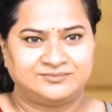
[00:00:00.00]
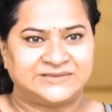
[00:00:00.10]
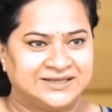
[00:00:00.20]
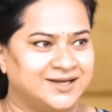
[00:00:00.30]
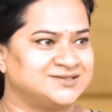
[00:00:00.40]

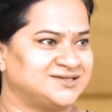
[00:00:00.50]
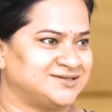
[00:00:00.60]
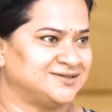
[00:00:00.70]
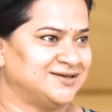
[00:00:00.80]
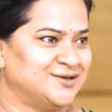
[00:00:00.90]
Yes,
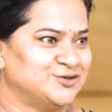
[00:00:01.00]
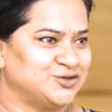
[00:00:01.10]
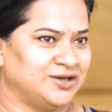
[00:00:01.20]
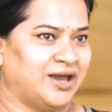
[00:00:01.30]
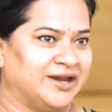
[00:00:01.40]
so
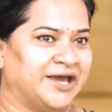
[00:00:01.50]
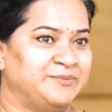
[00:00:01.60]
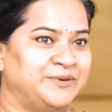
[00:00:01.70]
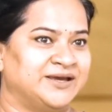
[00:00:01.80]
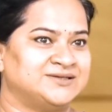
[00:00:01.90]
an
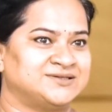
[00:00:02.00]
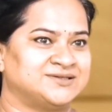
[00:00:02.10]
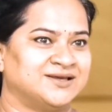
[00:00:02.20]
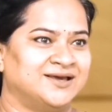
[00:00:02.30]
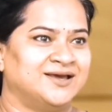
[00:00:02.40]
IPS,
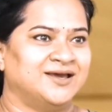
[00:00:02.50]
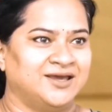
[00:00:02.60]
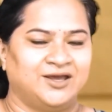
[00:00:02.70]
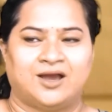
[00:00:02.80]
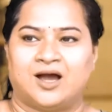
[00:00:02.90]

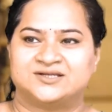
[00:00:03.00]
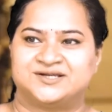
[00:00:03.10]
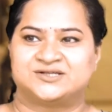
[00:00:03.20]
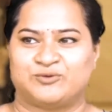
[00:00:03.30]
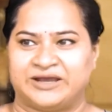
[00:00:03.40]
he asked
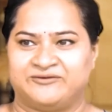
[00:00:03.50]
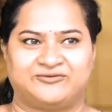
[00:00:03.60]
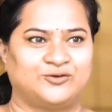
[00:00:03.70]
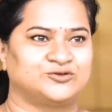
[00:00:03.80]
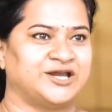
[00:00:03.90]
his wife
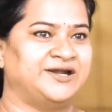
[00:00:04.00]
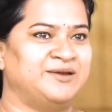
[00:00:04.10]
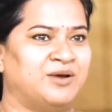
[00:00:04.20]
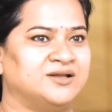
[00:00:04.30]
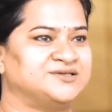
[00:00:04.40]
to send
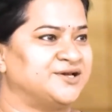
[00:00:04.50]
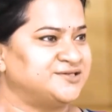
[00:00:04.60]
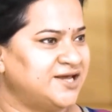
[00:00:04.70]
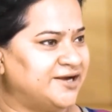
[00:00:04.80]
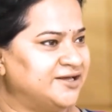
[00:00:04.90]
him answers.
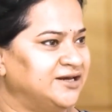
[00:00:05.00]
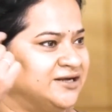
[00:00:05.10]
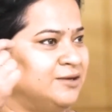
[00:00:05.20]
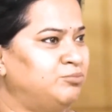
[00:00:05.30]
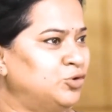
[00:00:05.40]
He had a
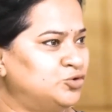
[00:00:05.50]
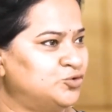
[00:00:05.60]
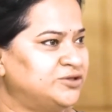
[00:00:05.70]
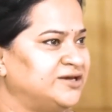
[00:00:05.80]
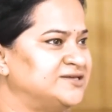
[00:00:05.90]
little
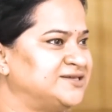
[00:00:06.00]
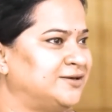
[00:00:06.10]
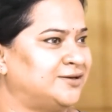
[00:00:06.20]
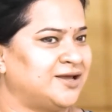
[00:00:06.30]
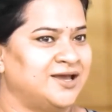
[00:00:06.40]
Bluetooth in his
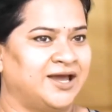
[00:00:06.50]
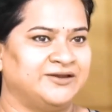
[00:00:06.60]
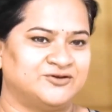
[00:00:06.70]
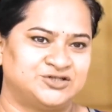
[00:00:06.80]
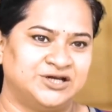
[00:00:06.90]
ear and he
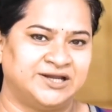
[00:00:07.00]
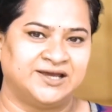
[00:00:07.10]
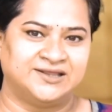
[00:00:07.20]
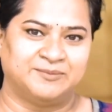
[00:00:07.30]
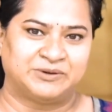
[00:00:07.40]
was cheating
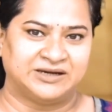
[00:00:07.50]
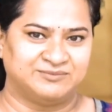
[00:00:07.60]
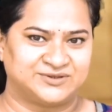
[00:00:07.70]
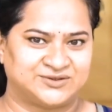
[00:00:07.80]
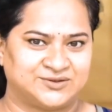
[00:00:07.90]
in the
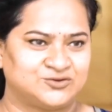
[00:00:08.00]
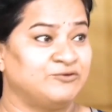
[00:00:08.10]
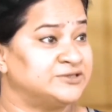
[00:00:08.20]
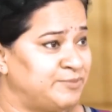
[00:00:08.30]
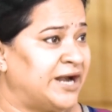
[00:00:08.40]
prelims. So he
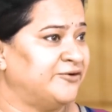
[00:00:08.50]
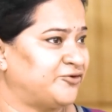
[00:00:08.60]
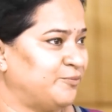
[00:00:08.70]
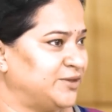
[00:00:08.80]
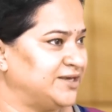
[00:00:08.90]
was banned
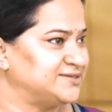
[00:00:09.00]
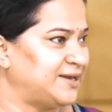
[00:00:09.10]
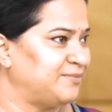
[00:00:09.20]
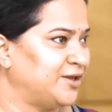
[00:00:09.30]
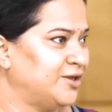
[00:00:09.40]
from the exam
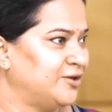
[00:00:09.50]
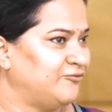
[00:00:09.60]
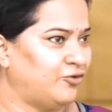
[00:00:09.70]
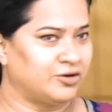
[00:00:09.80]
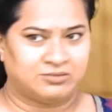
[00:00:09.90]

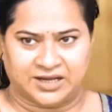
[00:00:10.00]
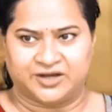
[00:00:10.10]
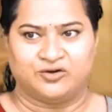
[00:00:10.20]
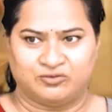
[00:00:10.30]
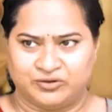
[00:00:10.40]
for, like,
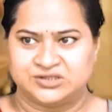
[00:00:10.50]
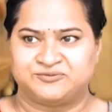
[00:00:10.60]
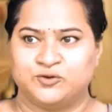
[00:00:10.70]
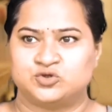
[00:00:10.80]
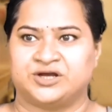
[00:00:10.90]
you know, his
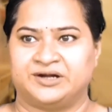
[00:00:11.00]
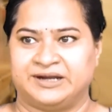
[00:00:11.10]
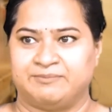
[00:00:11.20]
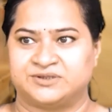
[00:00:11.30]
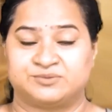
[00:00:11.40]
future
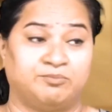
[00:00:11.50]
attempts.